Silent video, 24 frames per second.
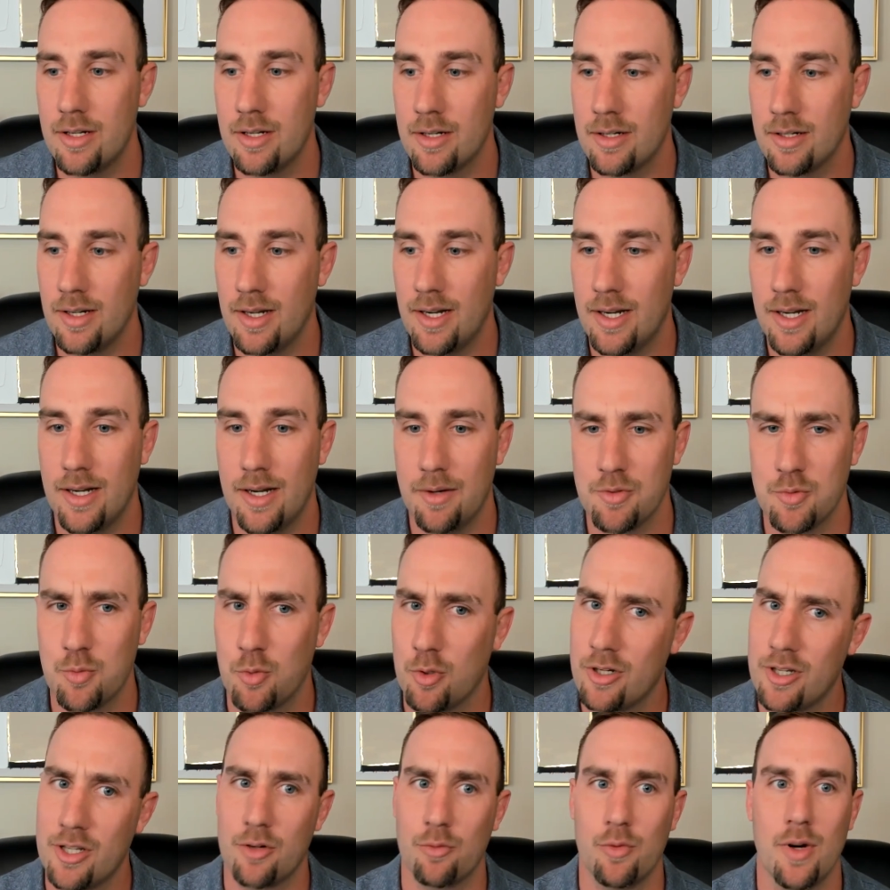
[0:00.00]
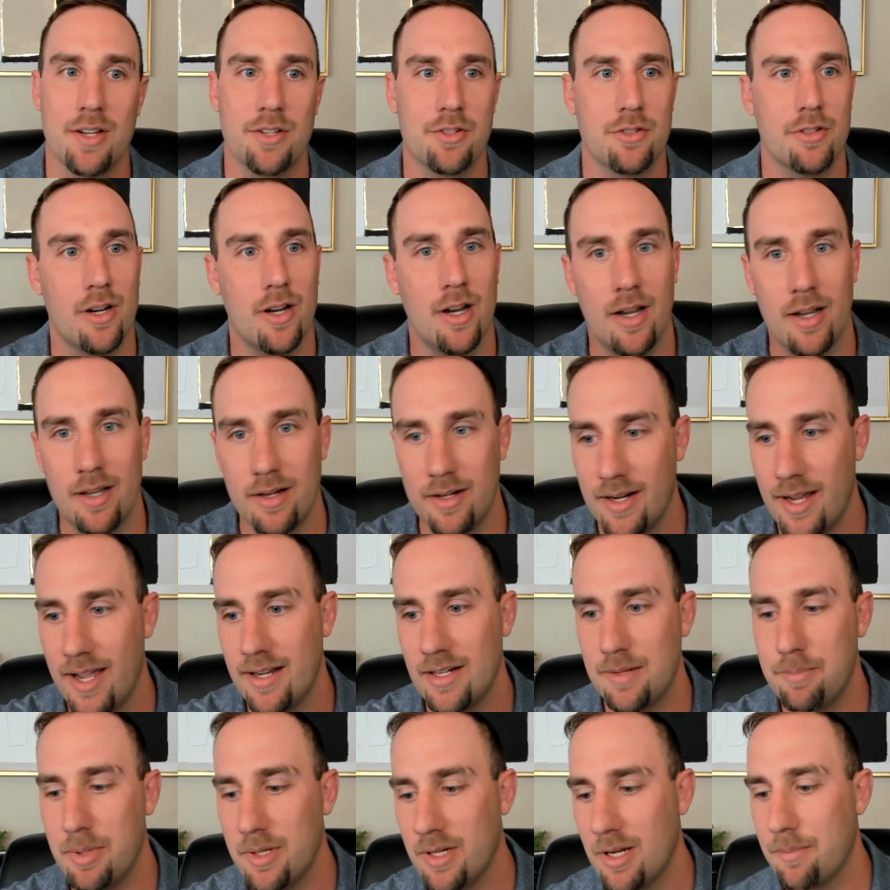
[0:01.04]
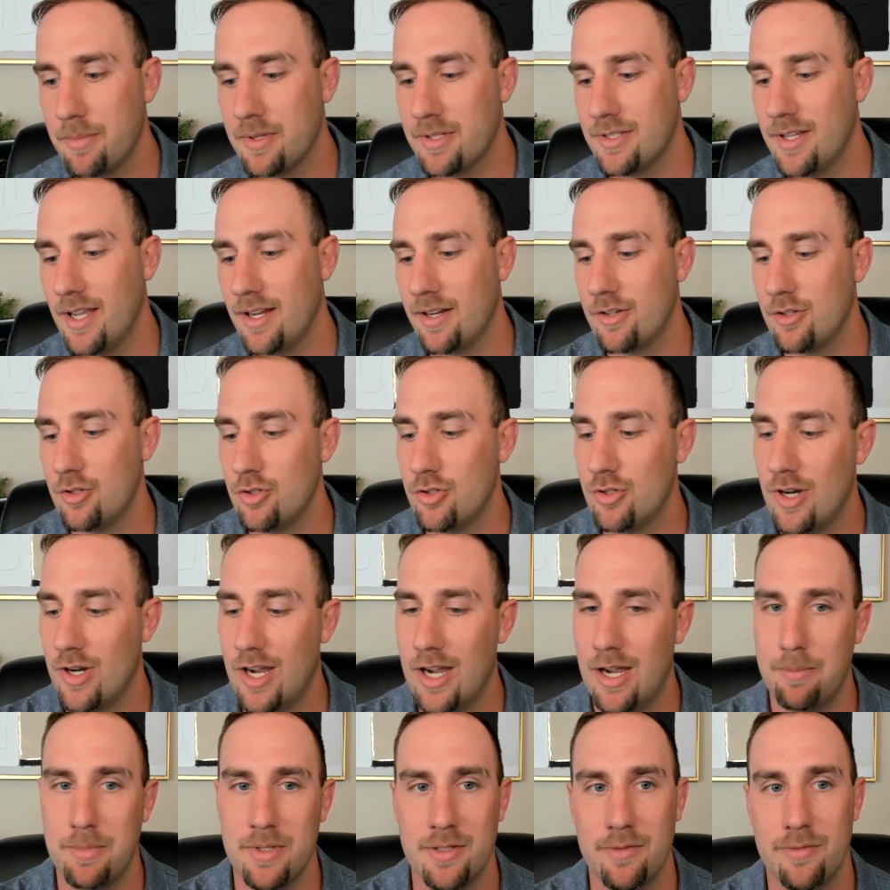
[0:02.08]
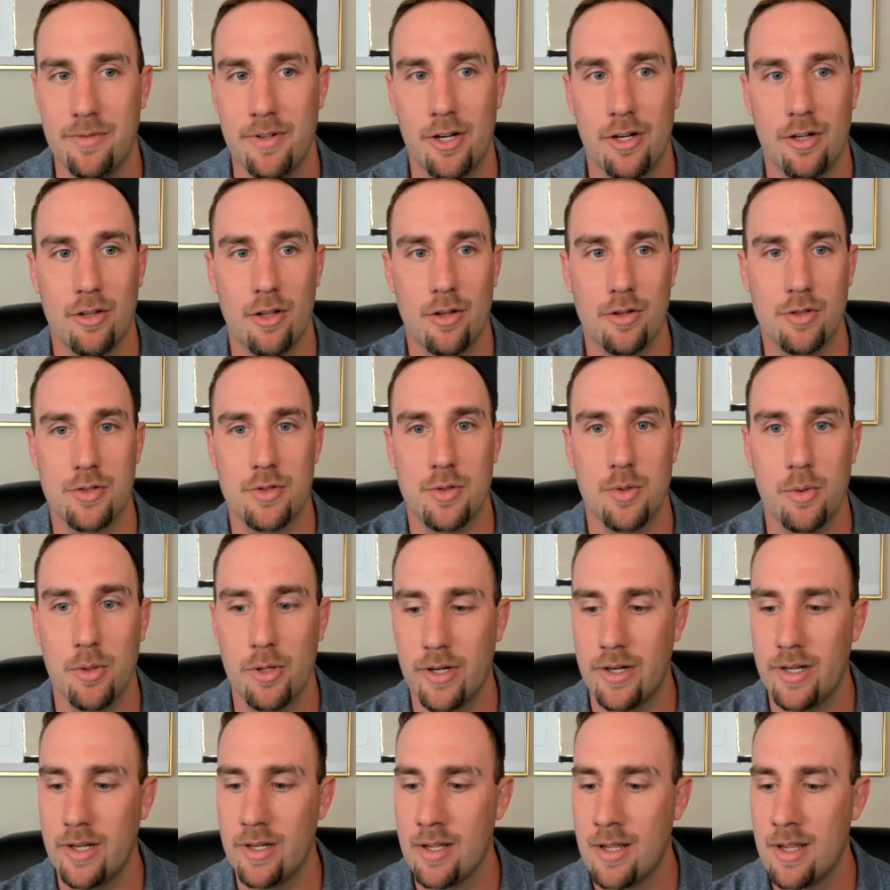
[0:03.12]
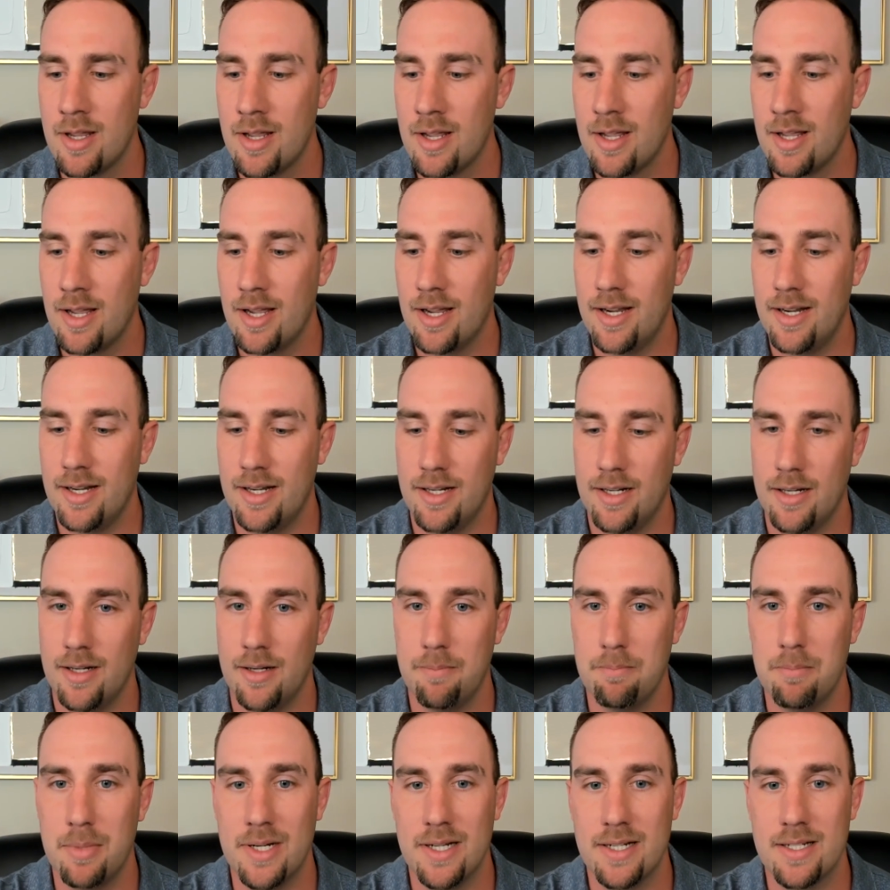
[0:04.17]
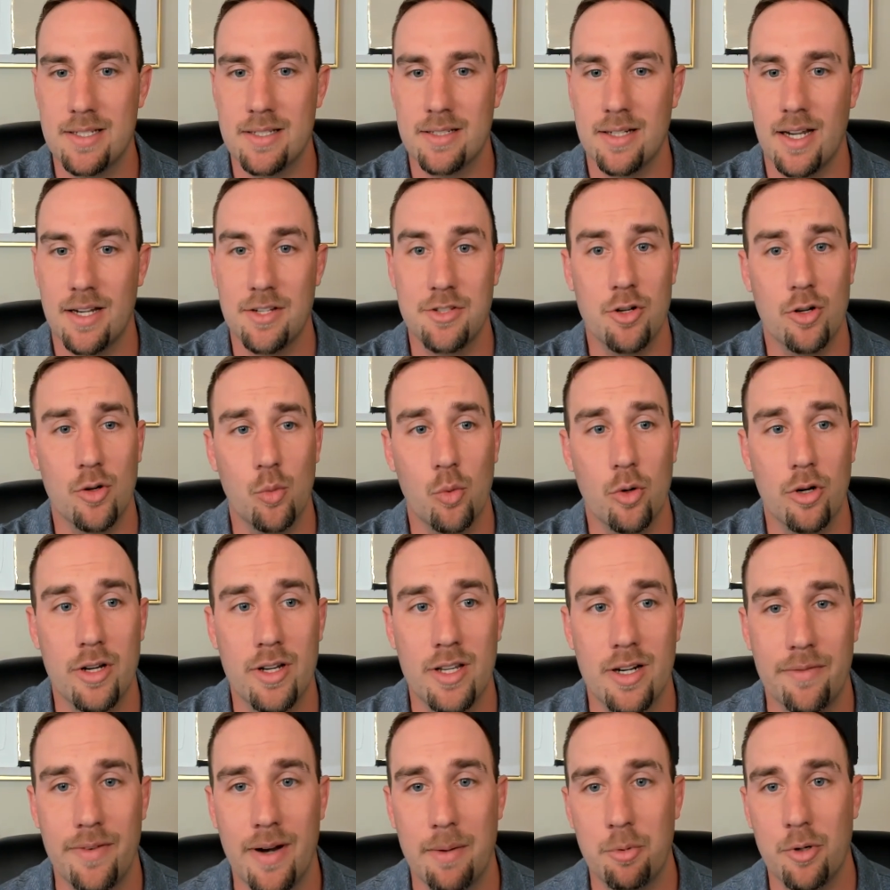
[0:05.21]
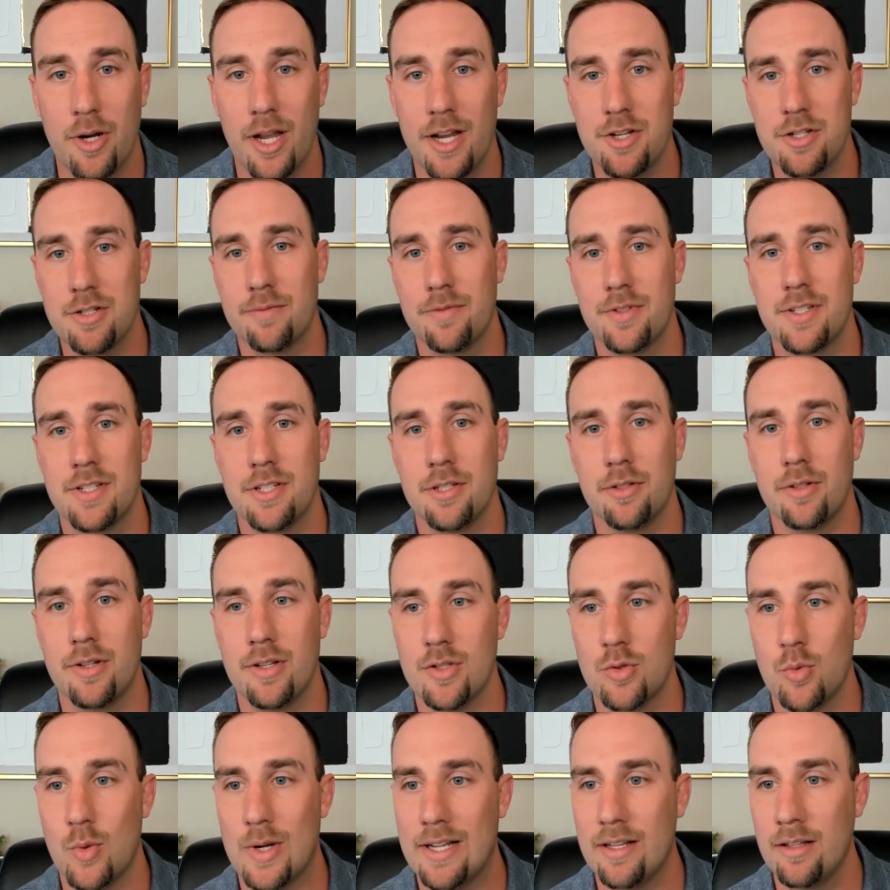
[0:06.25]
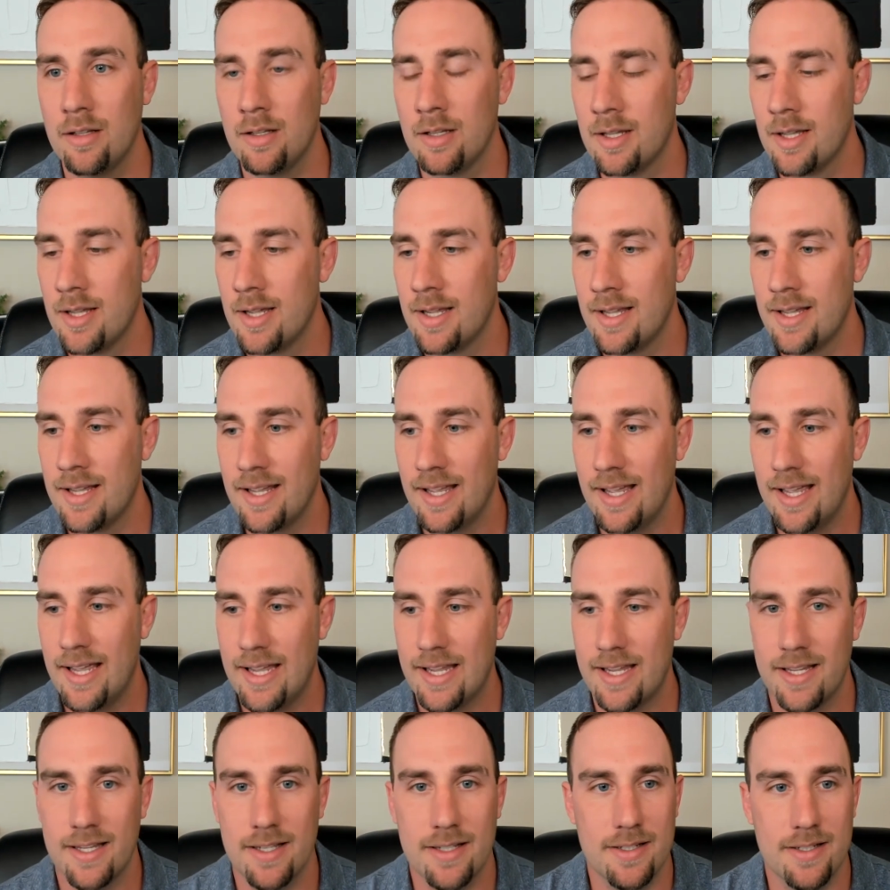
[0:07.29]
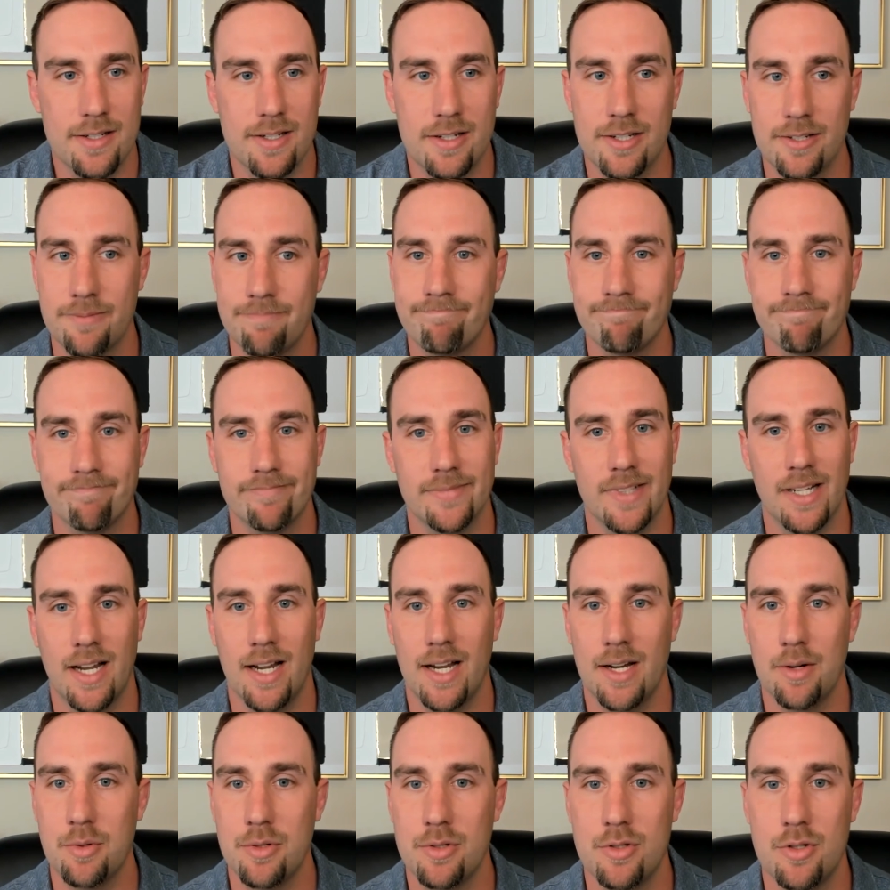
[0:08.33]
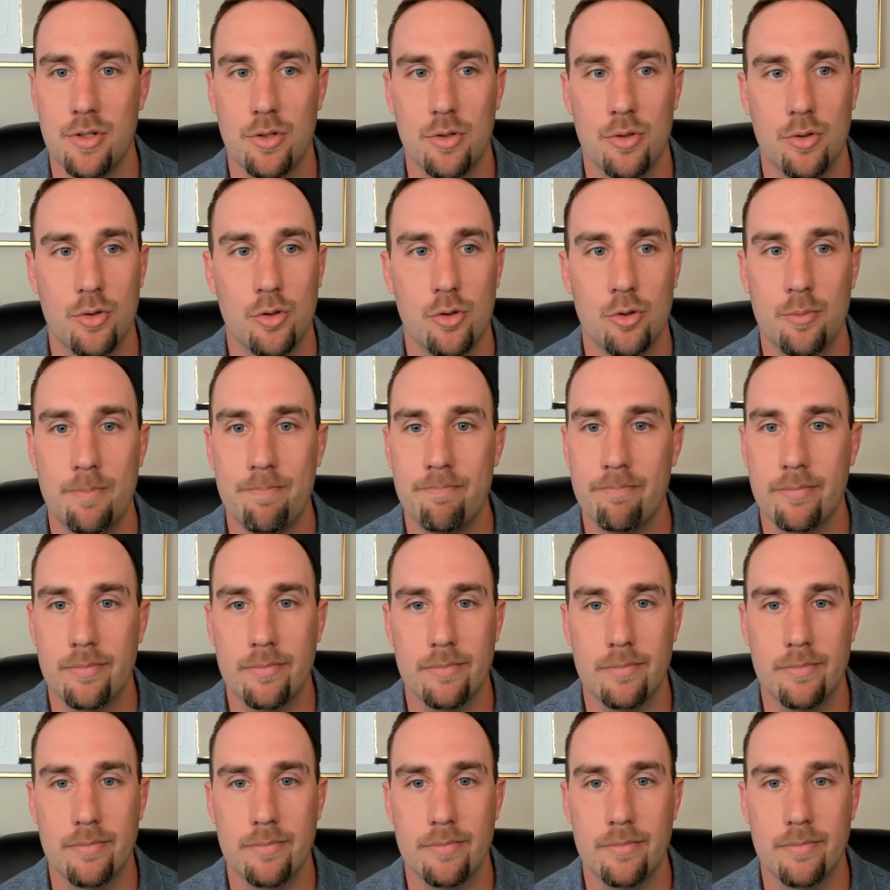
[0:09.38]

Uh, I was working in a restaurant, and I had to pick up a second job. It's a very long story, uh, but I started working in a fabrication facility as well, and I would do